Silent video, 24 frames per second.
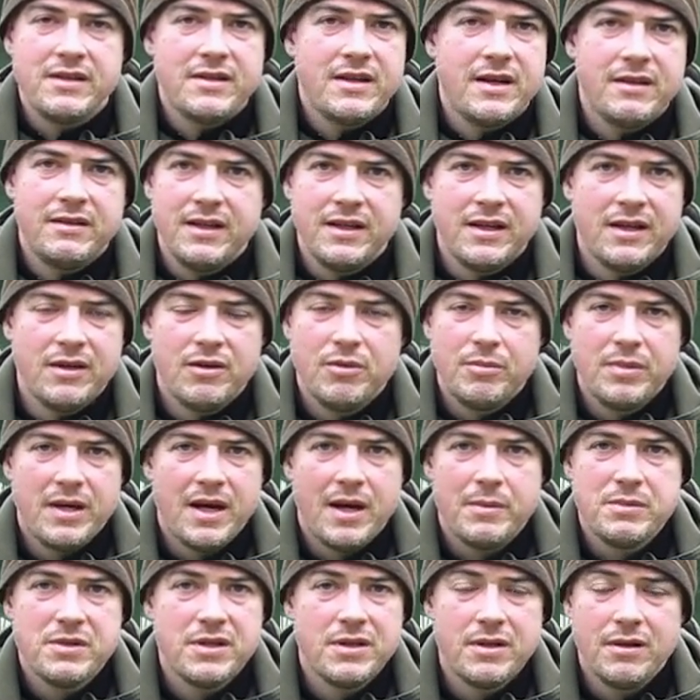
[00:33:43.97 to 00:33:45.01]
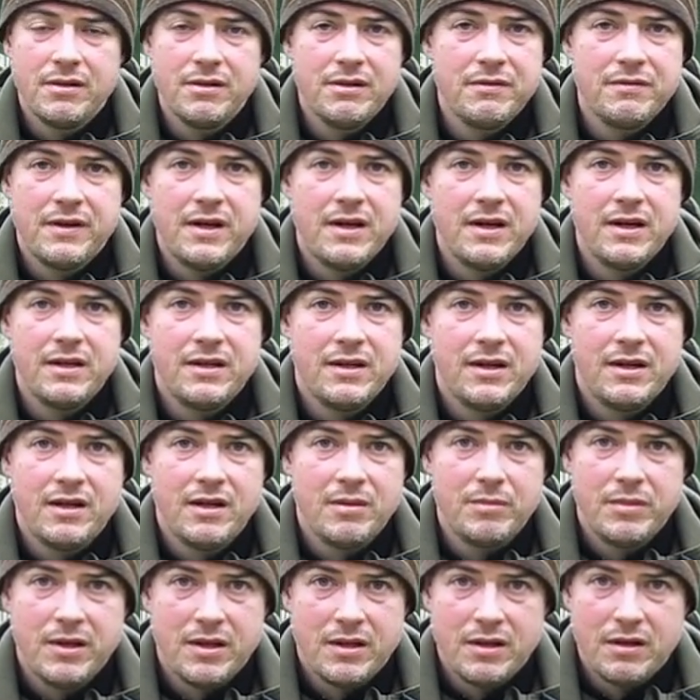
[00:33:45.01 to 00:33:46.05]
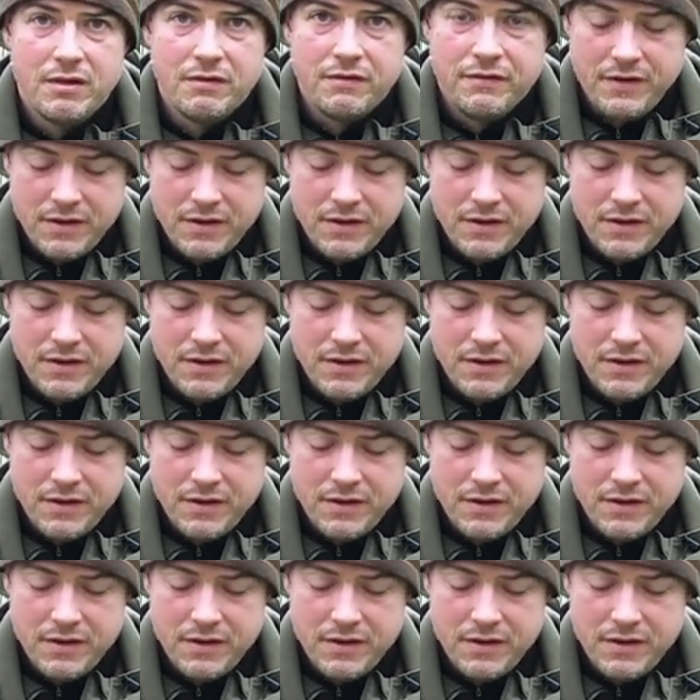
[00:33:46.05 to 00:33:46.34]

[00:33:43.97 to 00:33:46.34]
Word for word: And I think it'll be absolutely fine, and it'll be a lot of